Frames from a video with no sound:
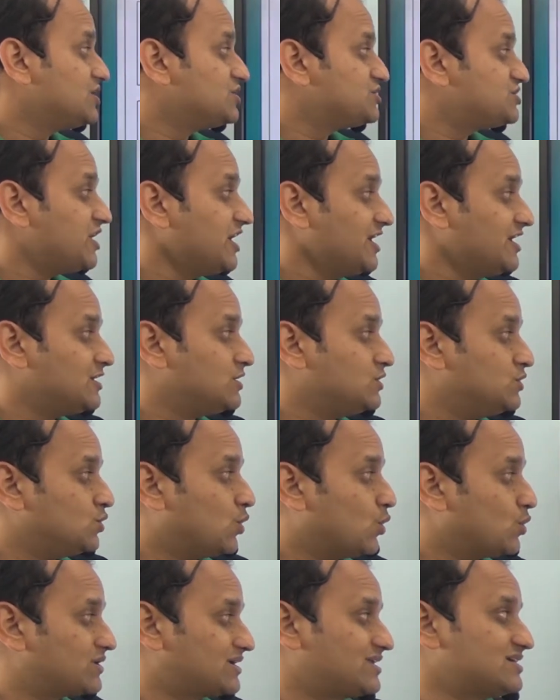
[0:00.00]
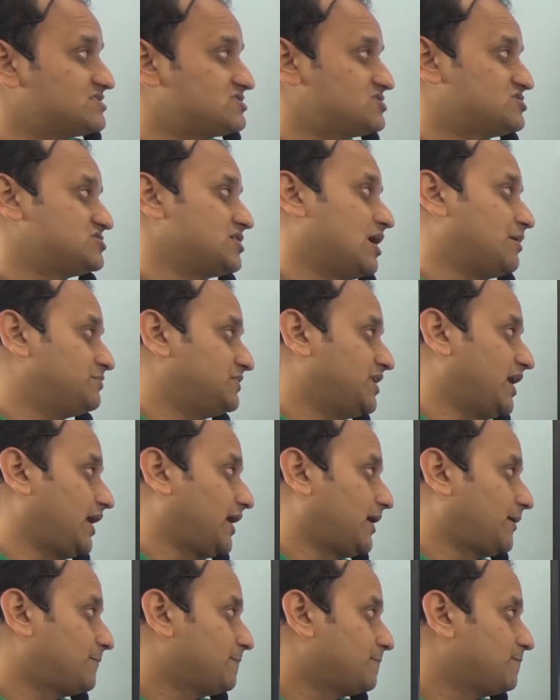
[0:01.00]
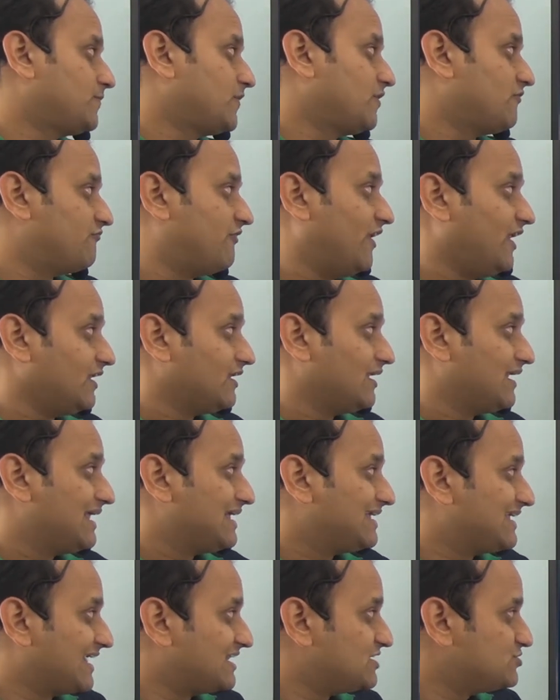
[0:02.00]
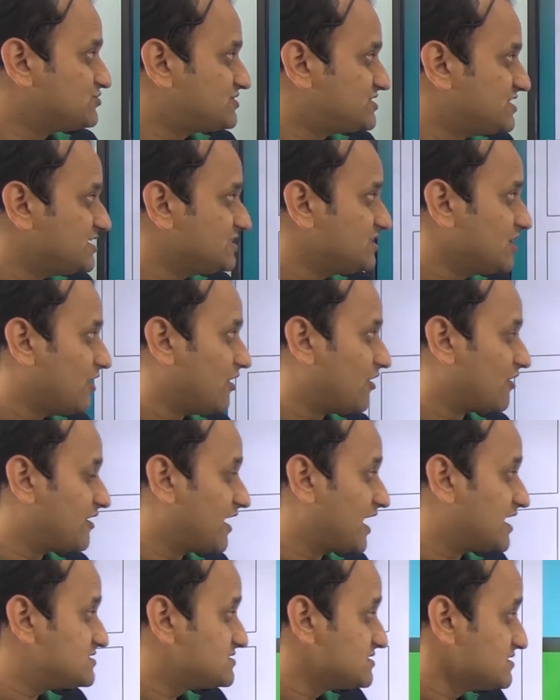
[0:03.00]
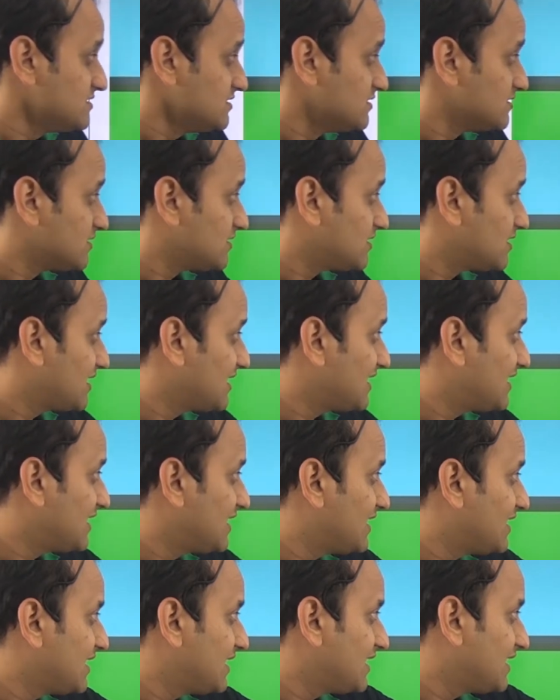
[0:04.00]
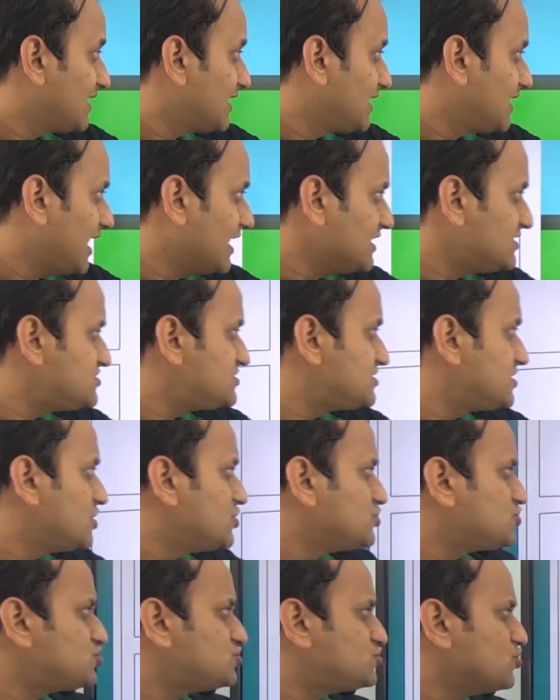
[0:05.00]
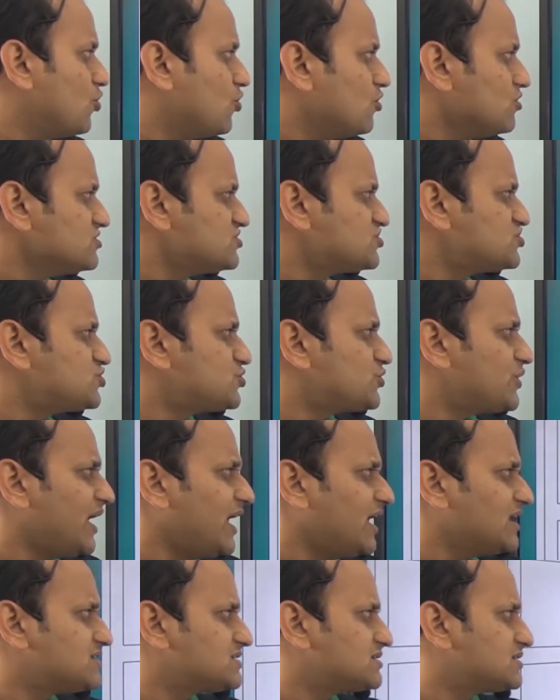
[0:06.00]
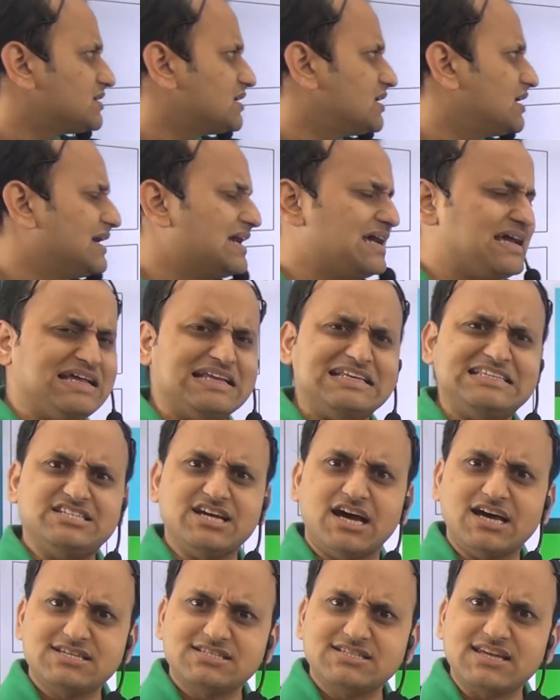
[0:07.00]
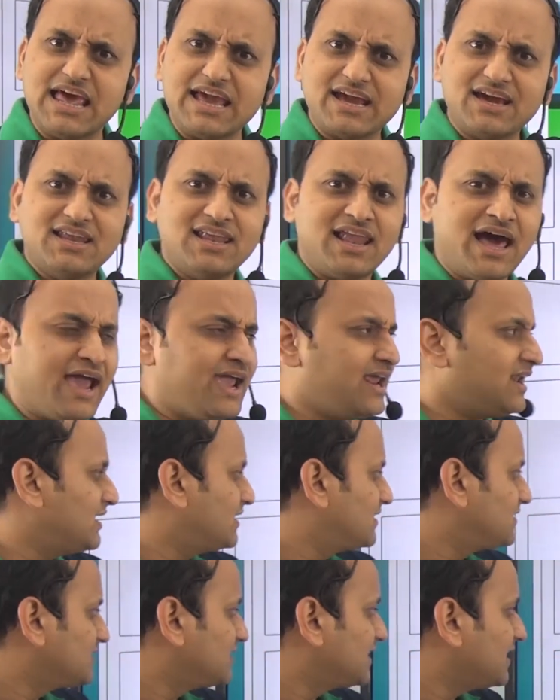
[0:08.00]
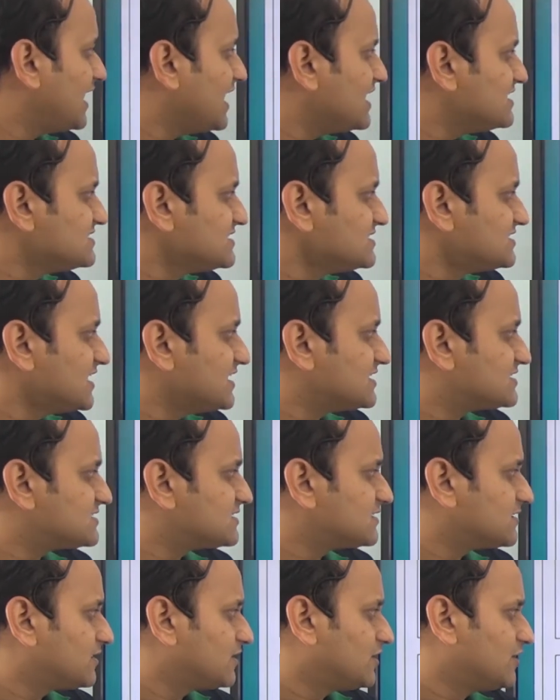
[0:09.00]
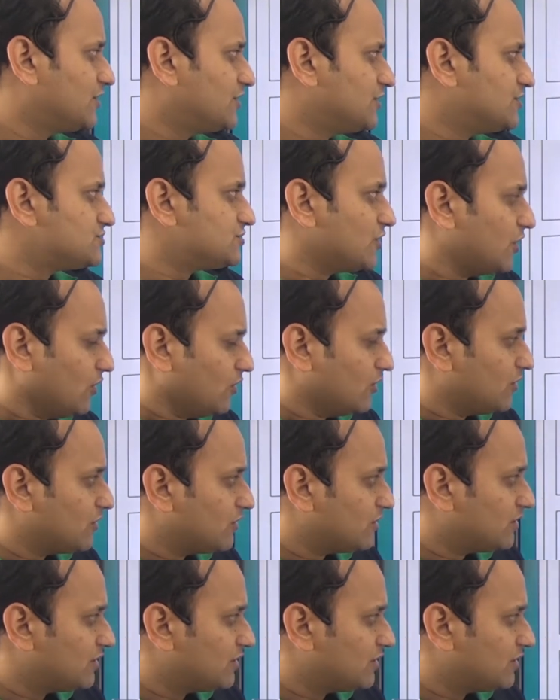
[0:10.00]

she noticed something. Well, can you see the horizon? It's so straight, just like a line, isn't it? So